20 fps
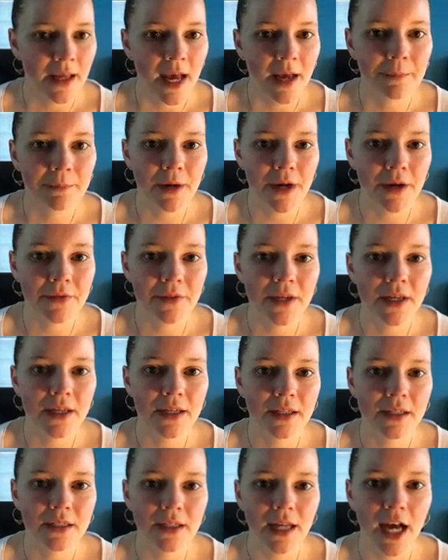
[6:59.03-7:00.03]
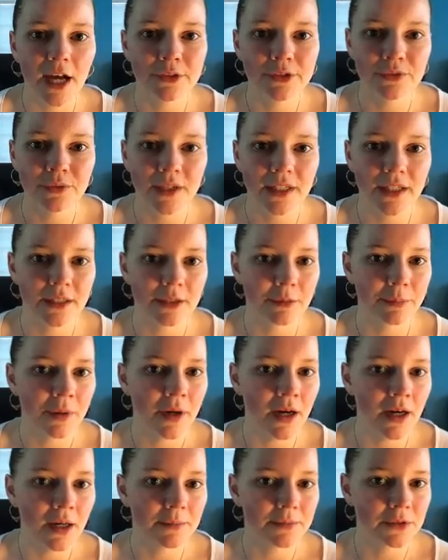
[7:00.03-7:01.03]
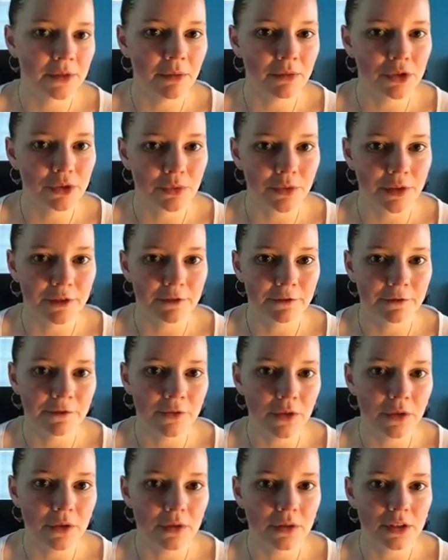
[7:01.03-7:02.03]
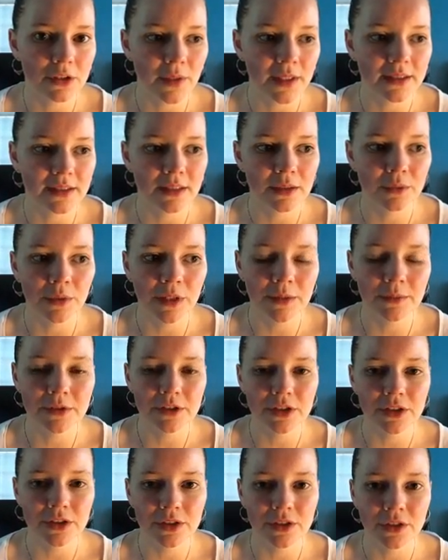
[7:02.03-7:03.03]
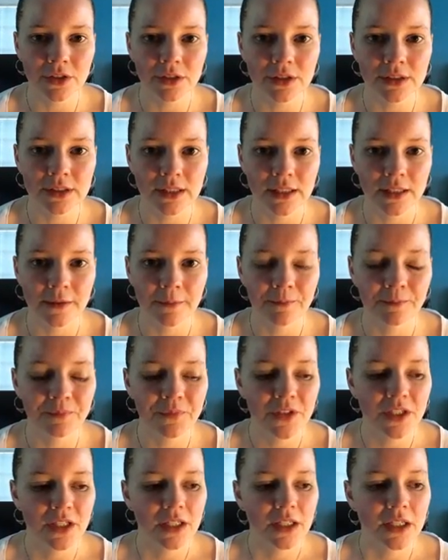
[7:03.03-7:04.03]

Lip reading: And by then, I was ready to pump, so I was really full. So I said, well, let me just nurse him.